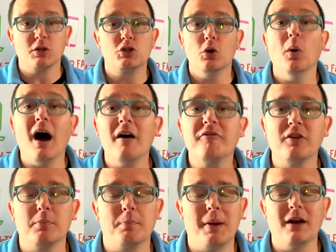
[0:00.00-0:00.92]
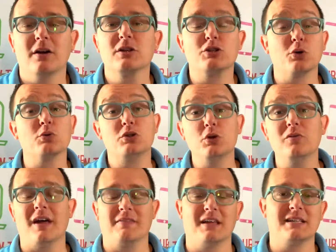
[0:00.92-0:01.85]
Too often, parents don't do
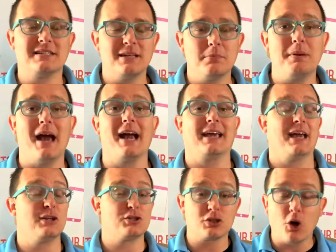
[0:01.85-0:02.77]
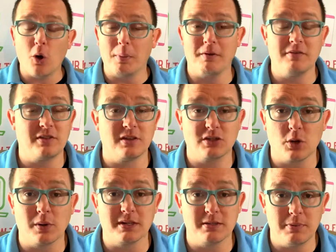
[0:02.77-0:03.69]
that. They sit back and just hope everything's
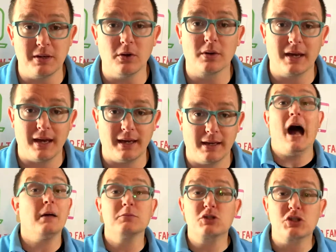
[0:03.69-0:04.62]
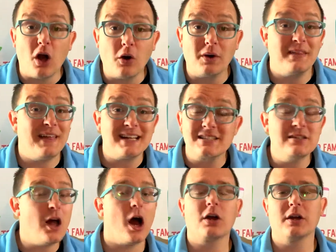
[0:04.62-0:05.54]
going to be okay. I'm sorry, that's
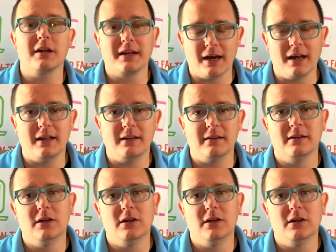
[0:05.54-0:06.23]
not going to cut it.